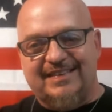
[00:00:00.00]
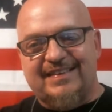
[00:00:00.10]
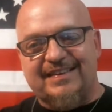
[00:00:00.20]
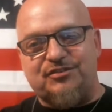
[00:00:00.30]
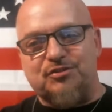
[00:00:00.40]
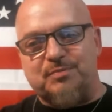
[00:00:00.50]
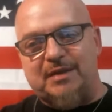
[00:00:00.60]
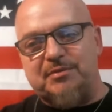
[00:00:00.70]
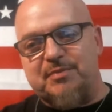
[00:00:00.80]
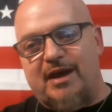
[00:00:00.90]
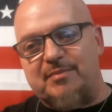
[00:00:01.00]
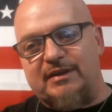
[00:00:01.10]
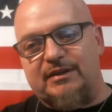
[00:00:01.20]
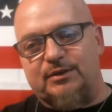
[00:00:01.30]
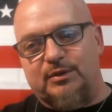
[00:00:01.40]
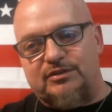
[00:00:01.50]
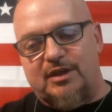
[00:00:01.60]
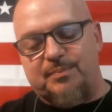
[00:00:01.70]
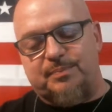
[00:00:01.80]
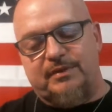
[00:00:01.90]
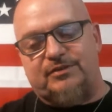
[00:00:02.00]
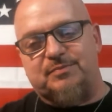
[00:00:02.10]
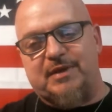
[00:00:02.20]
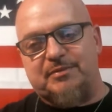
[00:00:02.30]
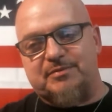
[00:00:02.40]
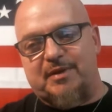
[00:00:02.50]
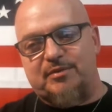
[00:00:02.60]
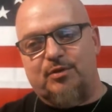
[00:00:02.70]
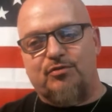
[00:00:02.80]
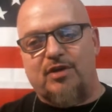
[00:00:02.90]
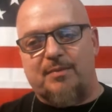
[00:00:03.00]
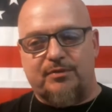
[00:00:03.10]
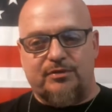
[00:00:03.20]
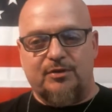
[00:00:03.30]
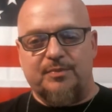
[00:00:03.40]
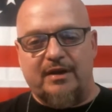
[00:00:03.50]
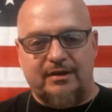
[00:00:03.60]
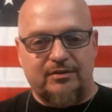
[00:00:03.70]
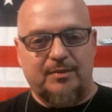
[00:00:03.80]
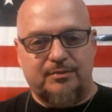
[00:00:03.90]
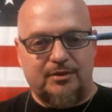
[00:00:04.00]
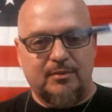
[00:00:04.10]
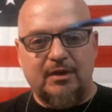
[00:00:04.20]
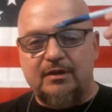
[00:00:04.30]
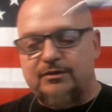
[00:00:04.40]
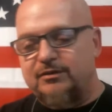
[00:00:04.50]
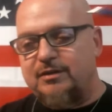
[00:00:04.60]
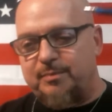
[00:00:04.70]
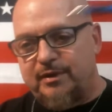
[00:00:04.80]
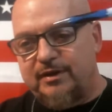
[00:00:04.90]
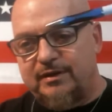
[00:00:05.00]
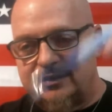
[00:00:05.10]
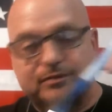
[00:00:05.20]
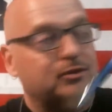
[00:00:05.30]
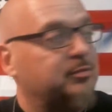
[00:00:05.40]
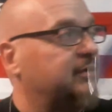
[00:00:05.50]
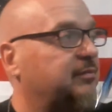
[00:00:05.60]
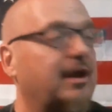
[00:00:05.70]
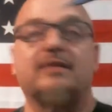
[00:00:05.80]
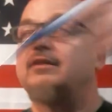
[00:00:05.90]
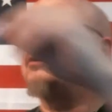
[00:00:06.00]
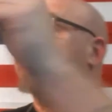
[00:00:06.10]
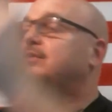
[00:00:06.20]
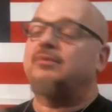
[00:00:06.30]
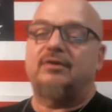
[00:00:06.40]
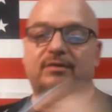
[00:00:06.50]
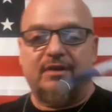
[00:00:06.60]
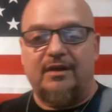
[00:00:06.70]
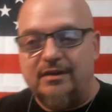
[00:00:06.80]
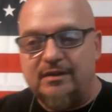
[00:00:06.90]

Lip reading: It's your baby's mama. Hello, what's up? It's your baby's mama. Don't drop the soap. Yeah, I didn't drop the soap. Just the pen, and there's nobody back there, so we're okay.